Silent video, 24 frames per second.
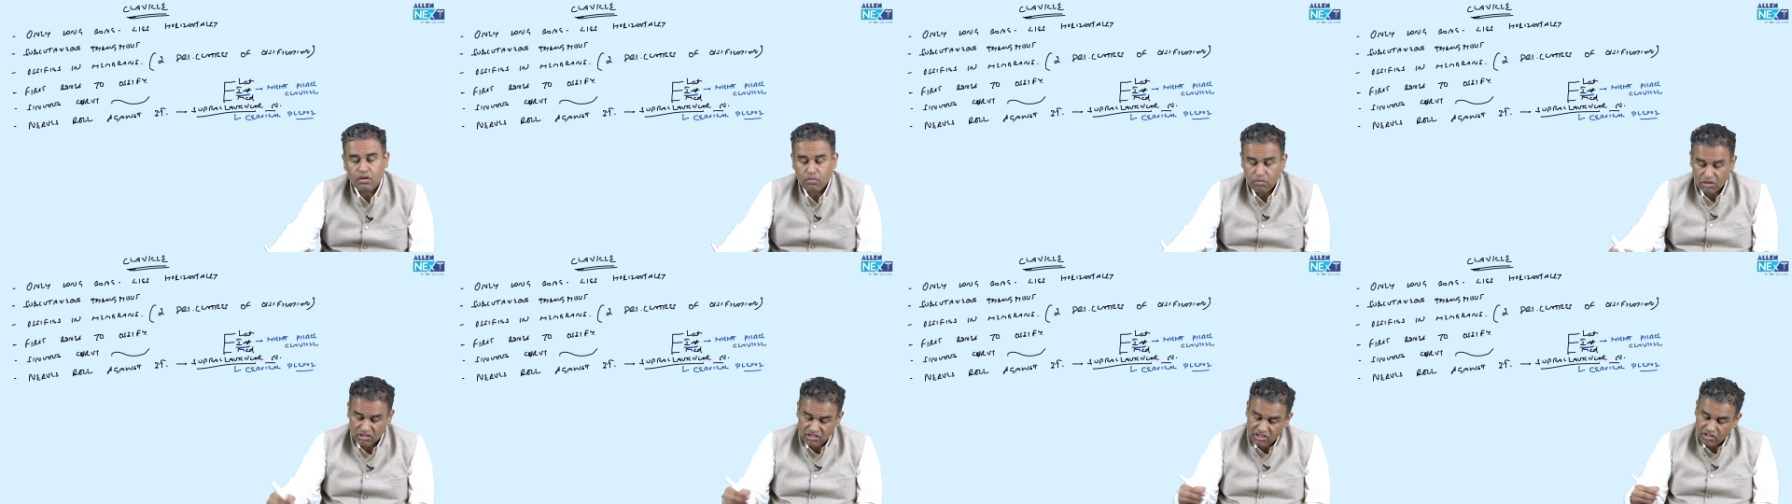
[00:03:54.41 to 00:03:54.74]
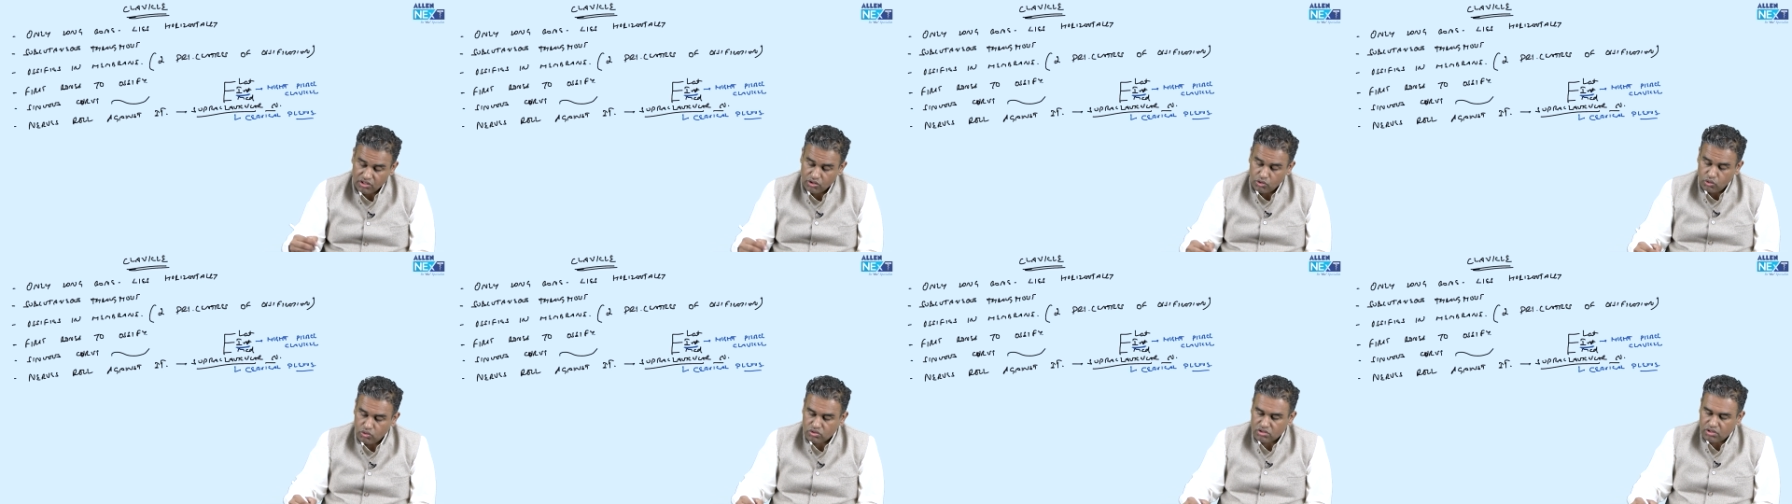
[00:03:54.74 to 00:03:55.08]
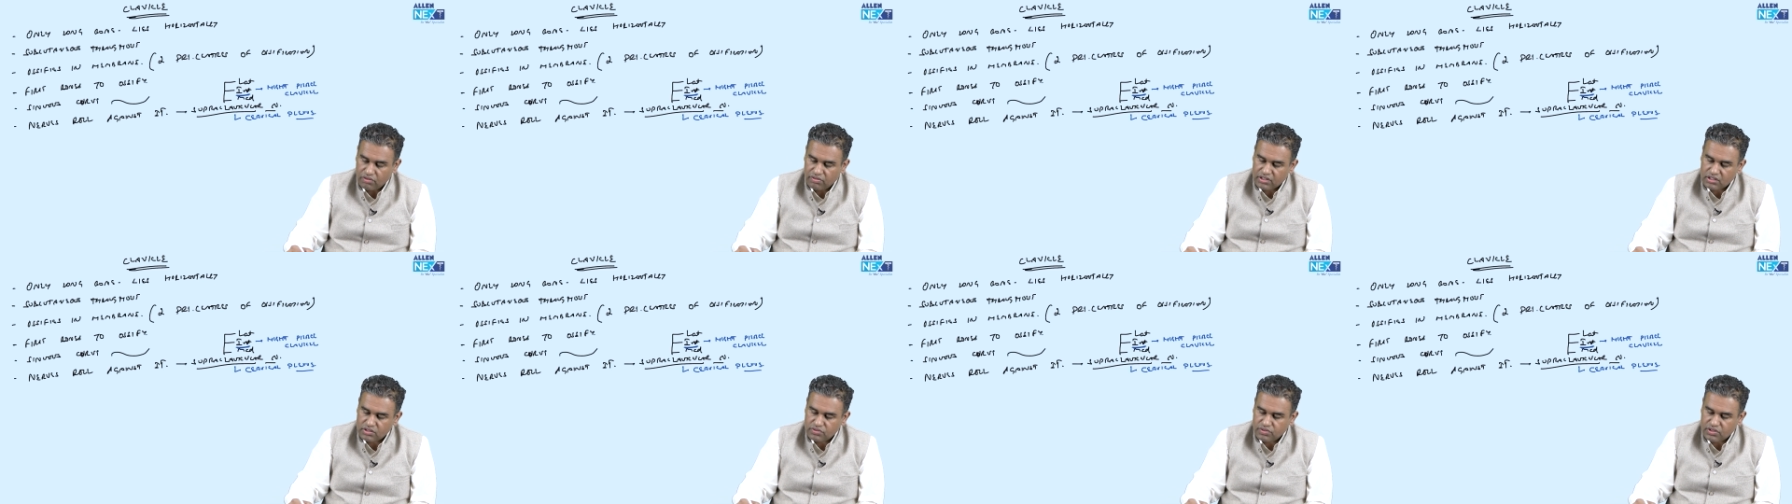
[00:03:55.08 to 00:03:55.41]
what's the use
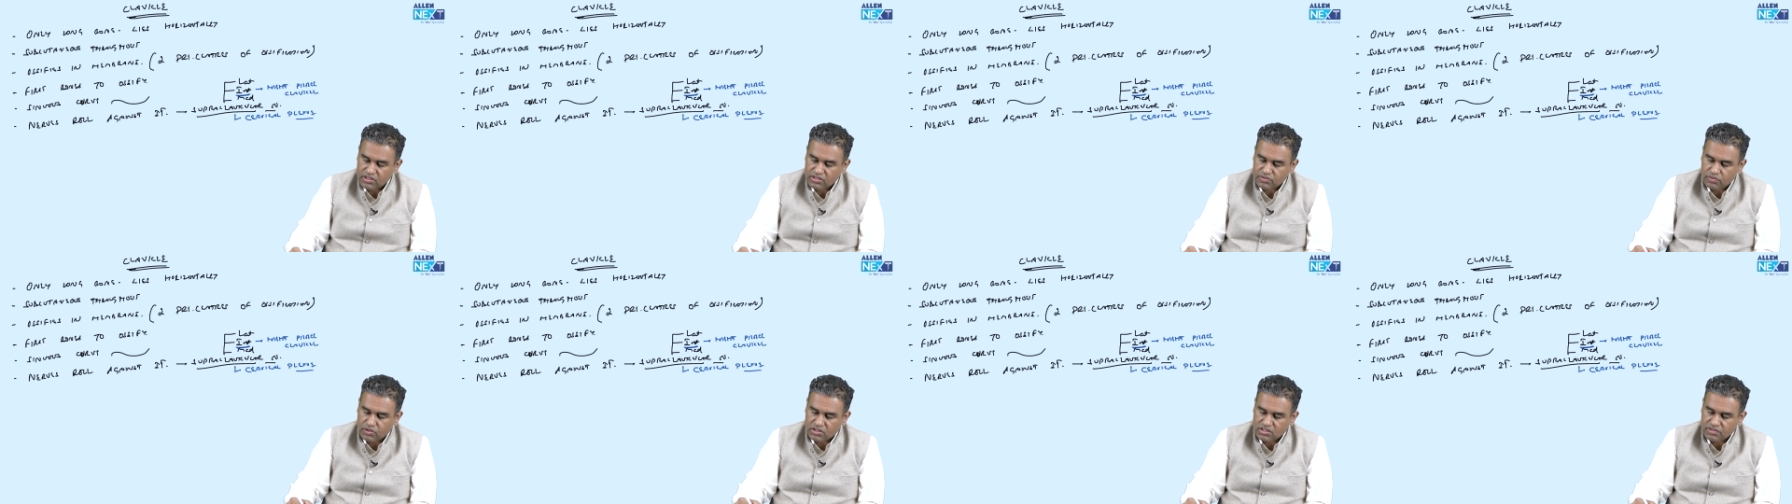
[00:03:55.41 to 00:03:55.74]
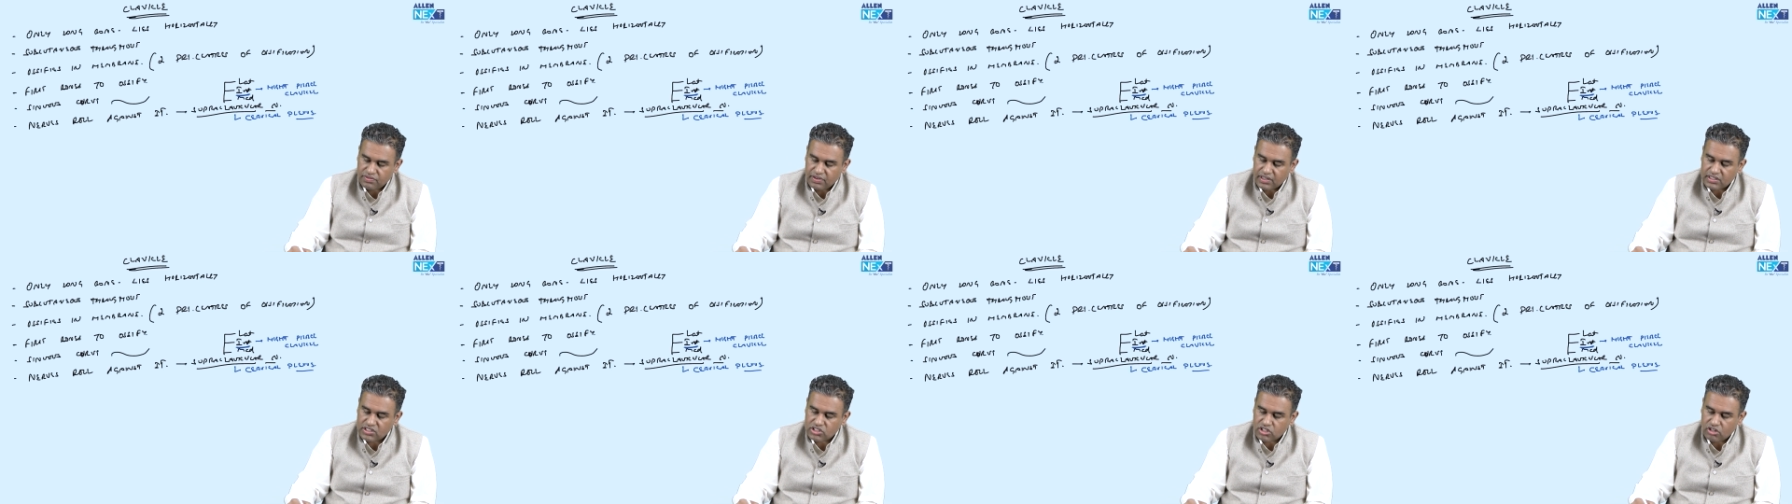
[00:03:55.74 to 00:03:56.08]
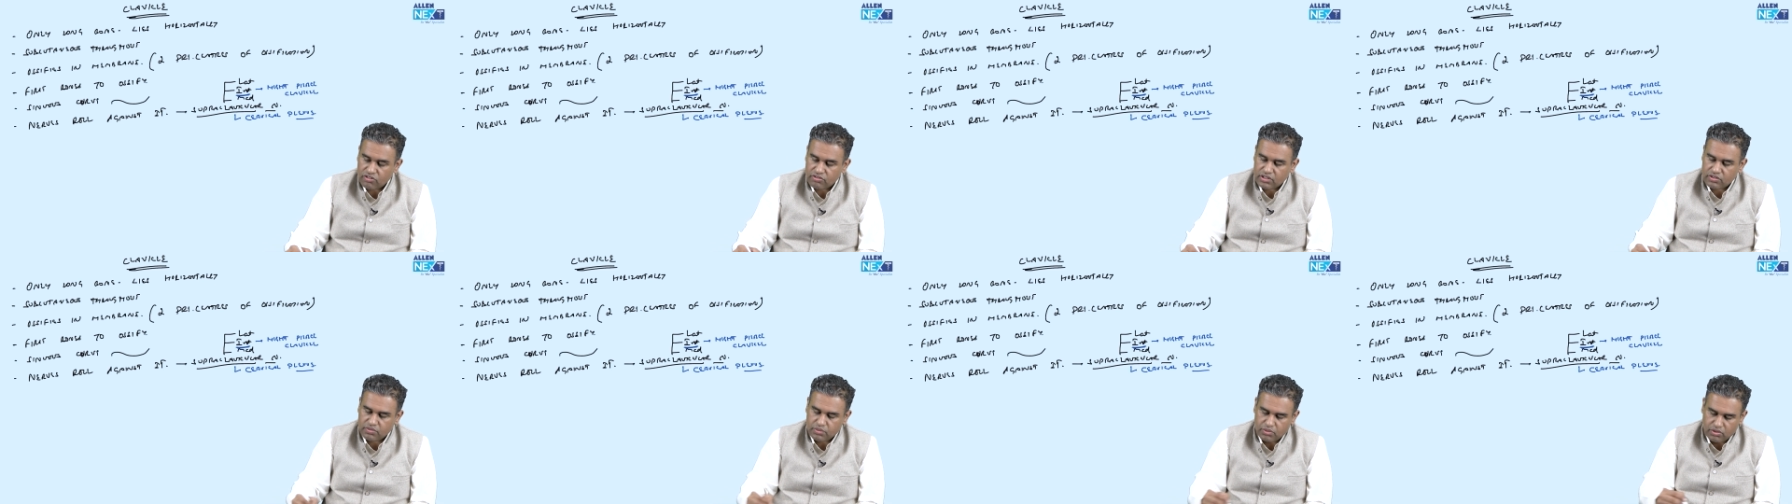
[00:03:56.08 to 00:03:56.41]
of, what's the function
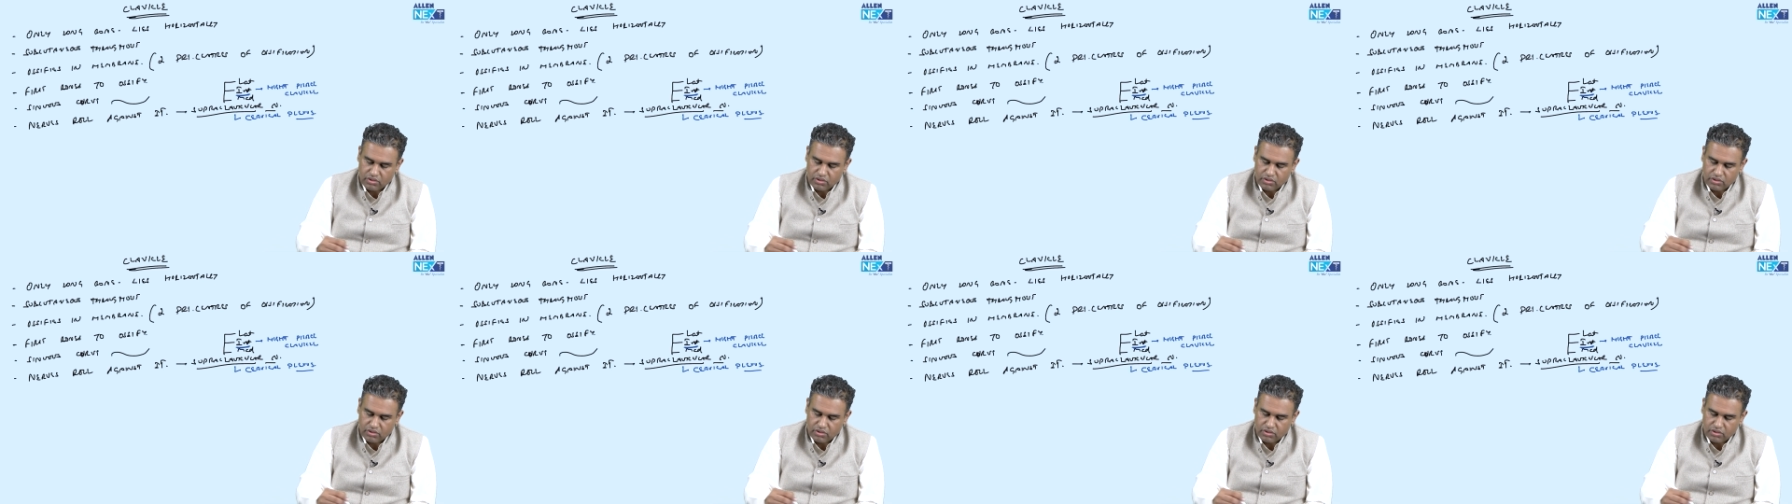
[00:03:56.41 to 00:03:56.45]
of this